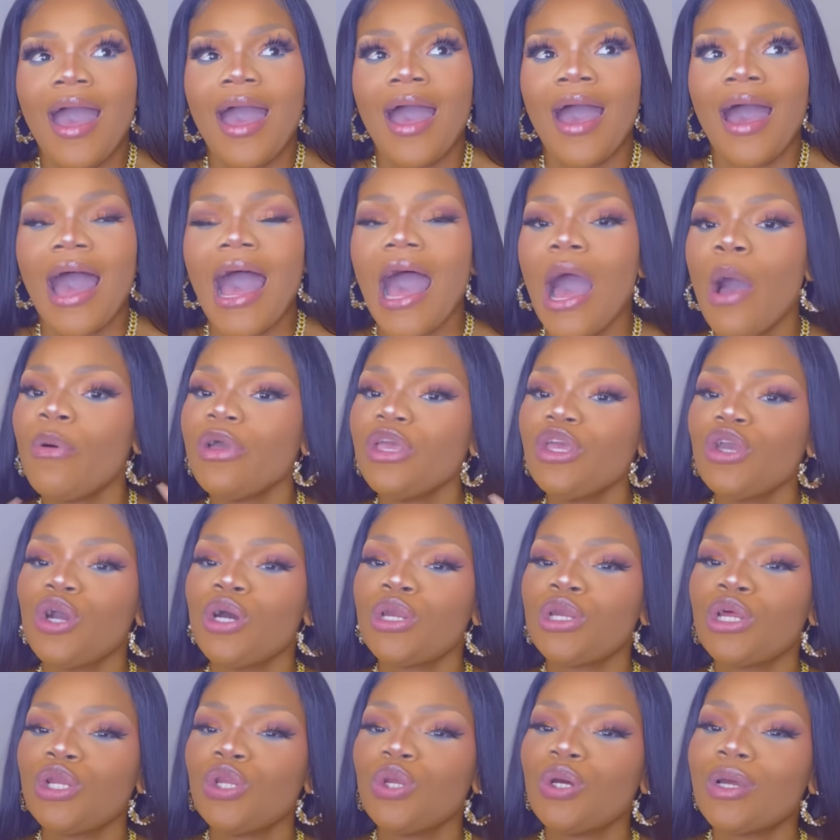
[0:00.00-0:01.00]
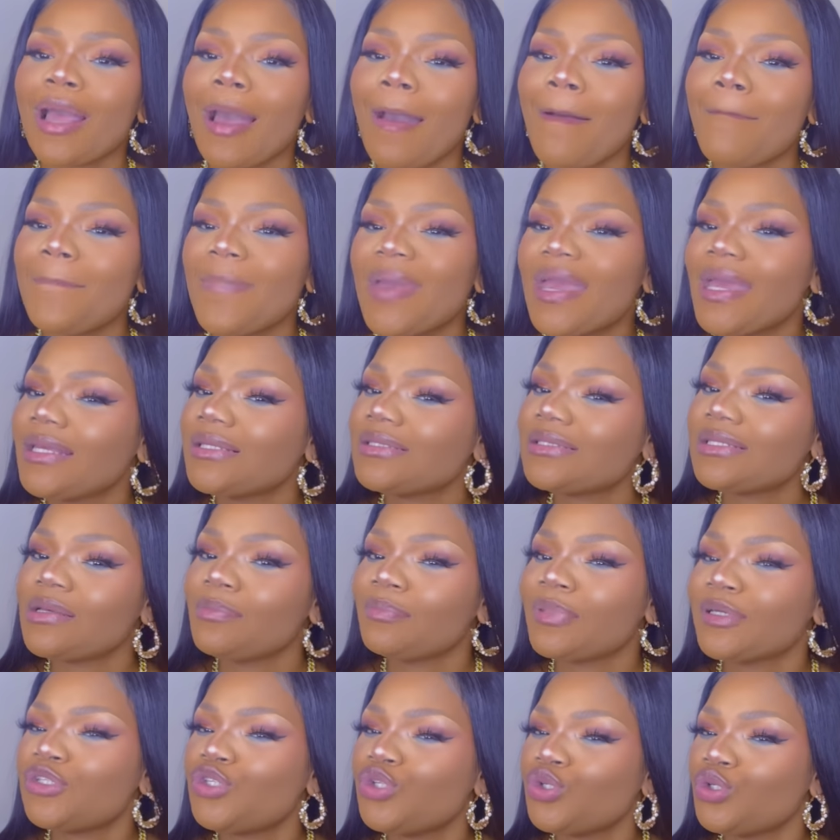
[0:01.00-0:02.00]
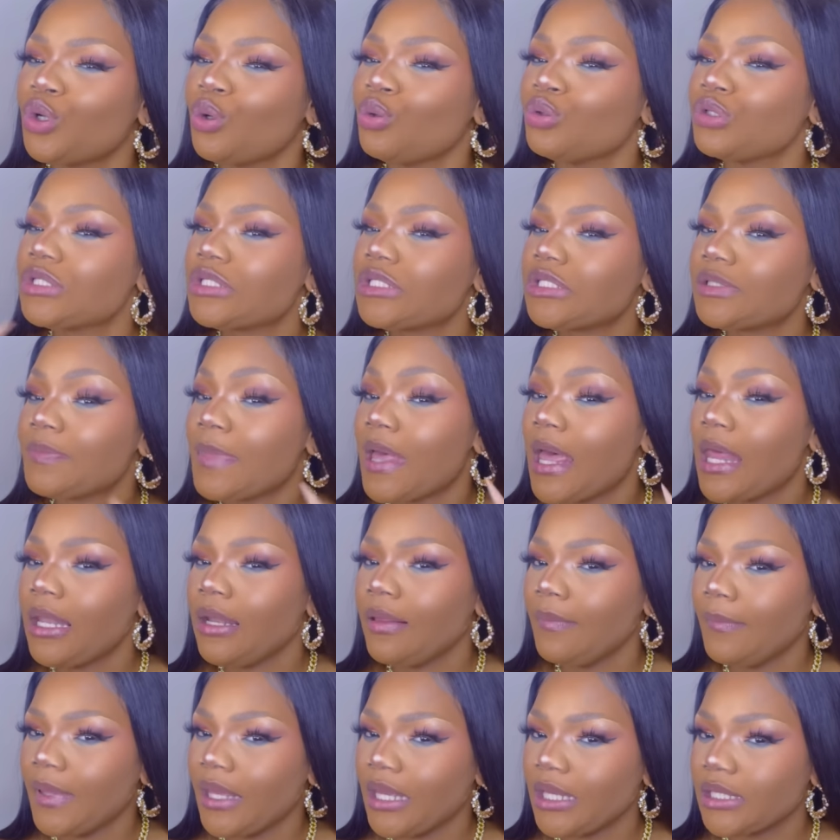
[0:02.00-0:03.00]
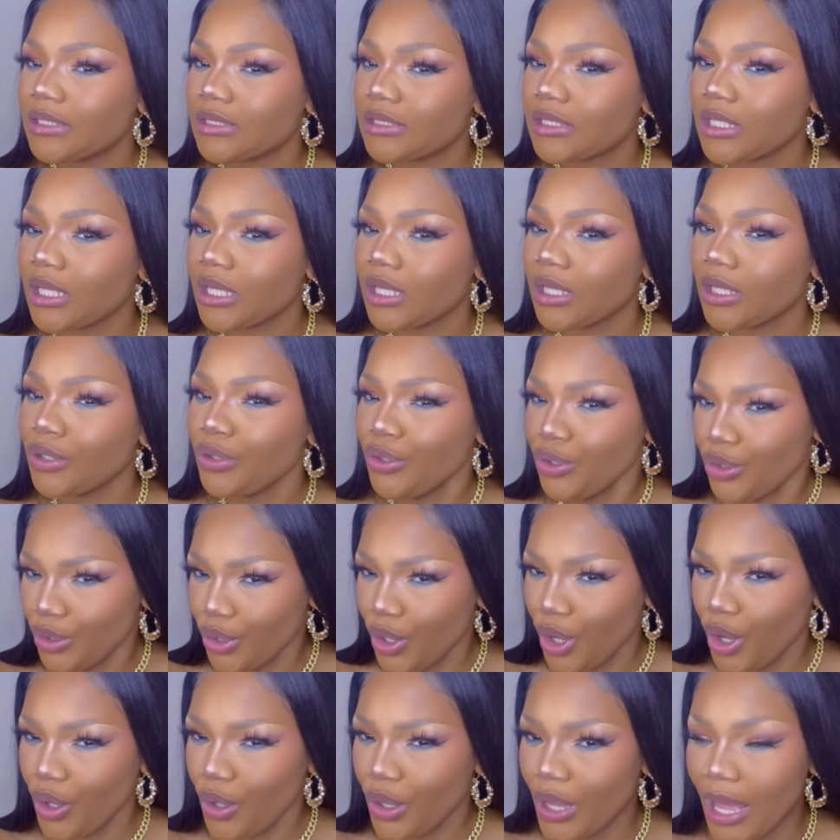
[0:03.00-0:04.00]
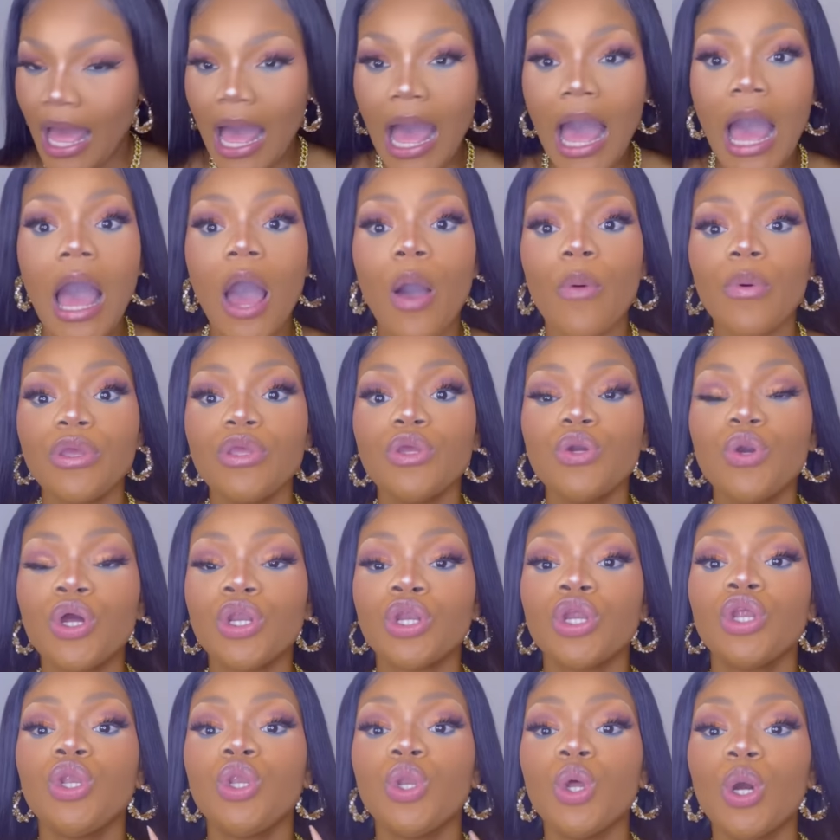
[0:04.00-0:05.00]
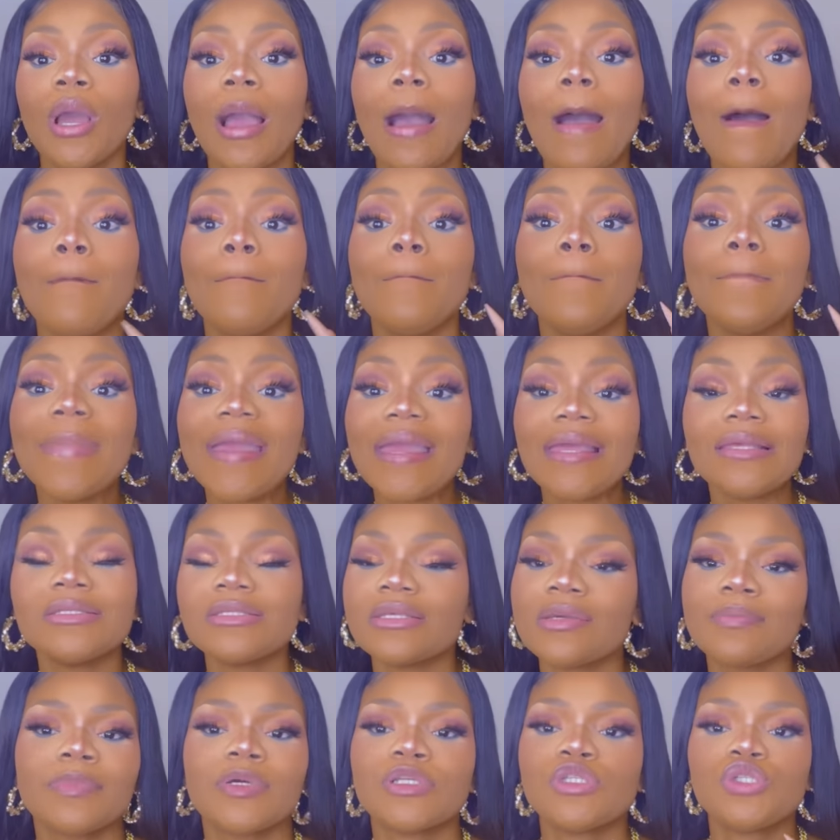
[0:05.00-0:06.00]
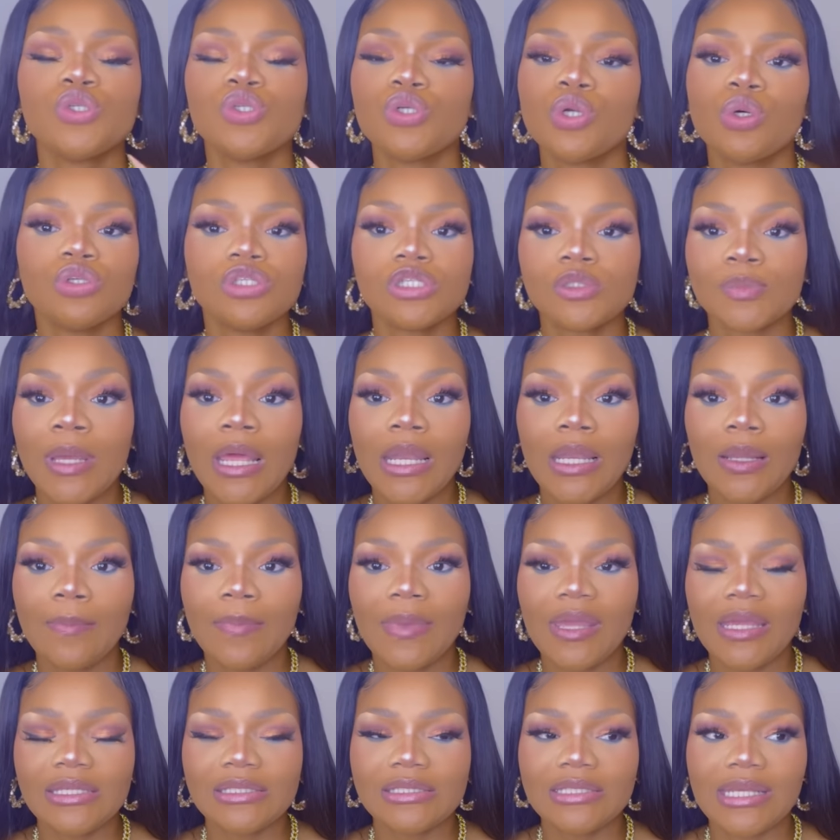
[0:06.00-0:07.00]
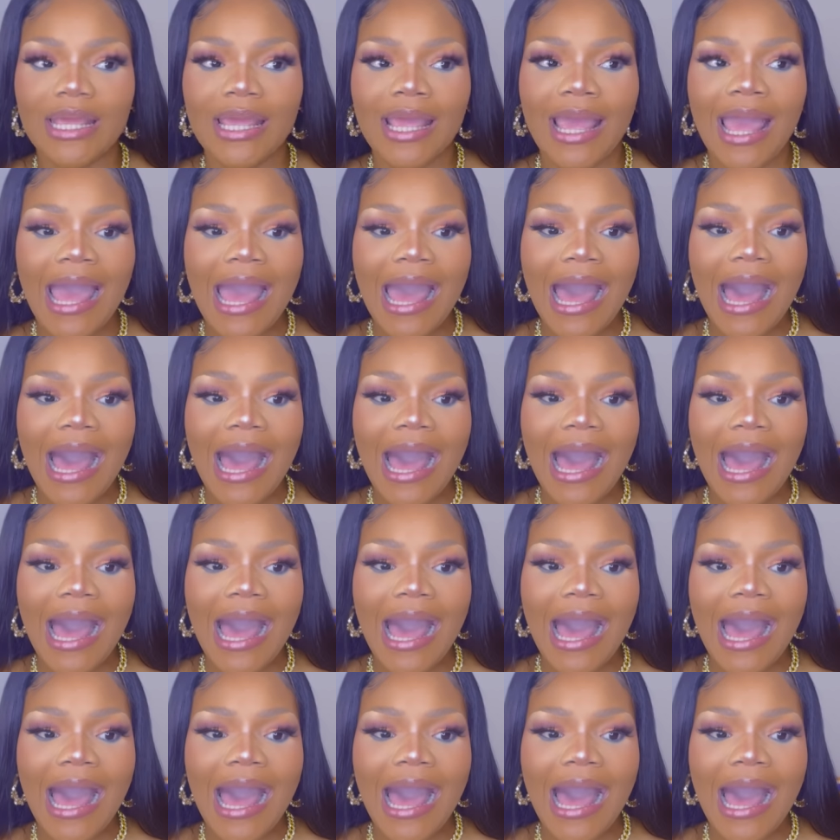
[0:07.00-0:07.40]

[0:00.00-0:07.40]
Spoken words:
How are you going to look amazing but you don't smell amazing? You know, how are you going to look amazing but you don't smell amazing?